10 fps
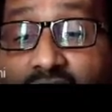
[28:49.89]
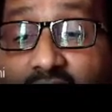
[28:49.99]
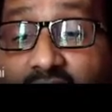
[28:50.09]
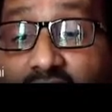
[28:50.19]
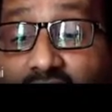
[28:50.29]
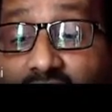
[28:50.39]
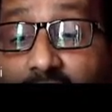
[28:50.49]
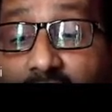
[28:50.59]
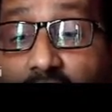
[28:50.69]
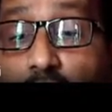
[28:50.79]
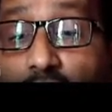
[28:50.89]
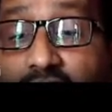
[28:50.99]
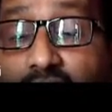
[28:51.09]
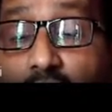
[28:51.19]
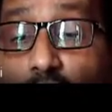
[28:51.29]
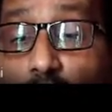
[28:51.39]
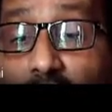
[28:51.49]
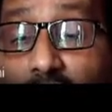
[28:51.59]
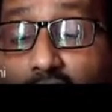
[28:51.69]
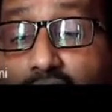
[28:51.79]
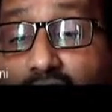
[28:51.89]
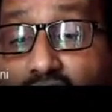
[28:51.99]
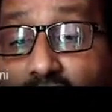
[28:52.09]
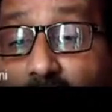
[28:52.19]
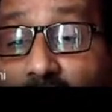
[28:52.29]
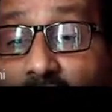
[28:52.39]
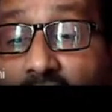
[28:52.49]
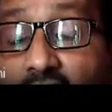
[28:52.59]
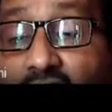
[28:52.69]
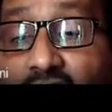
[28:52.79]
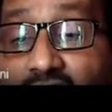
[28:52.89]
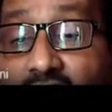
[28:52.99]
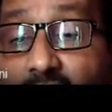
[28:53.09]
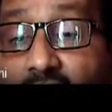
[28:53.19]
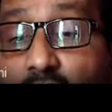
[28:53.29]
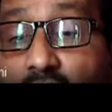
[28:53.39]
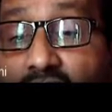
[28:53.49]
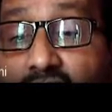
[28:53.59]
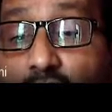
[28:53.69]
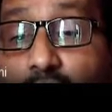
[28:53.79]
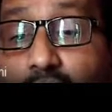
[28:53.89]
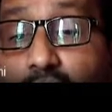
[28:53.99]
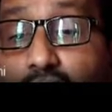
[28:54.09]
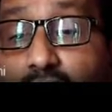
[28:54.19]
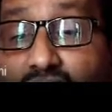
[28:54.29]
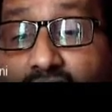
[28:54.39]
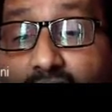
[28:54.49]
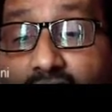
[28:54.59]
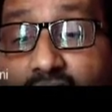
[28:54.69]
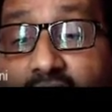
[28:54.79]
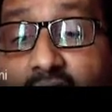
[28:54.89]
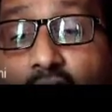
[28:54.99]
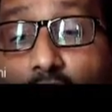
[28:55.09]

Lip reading: 500 megawatt is allocated to machine 1, 50 megawatt is allocated to machine number 3.